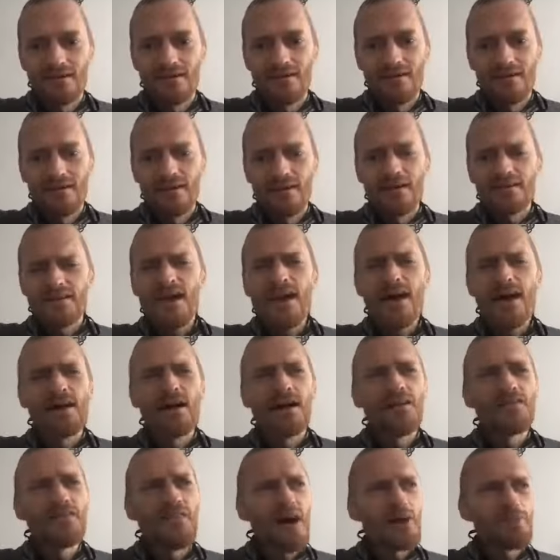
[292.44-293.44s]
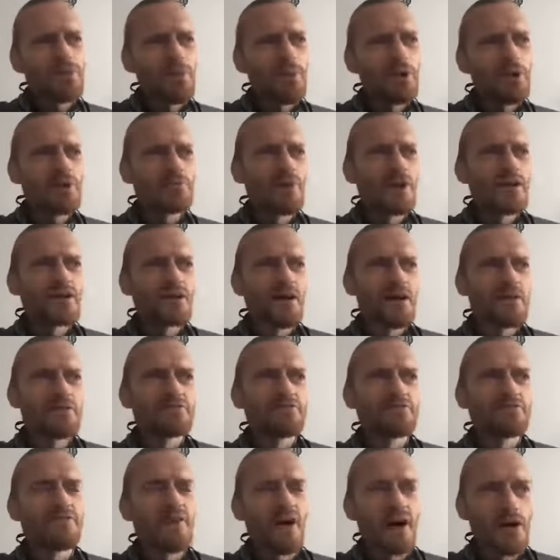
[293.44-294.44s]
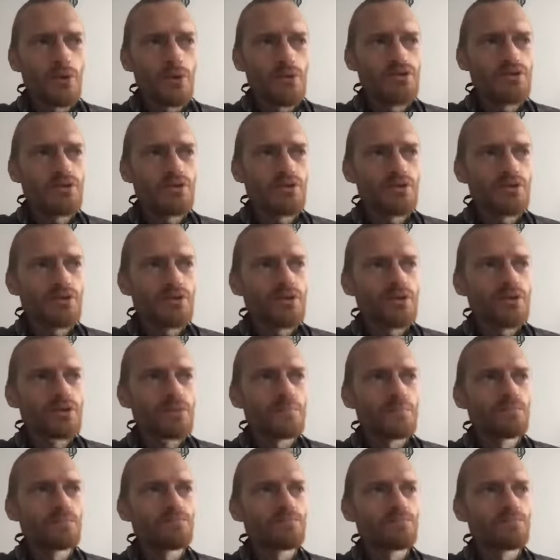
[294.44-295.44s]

At that point in my life, I was really,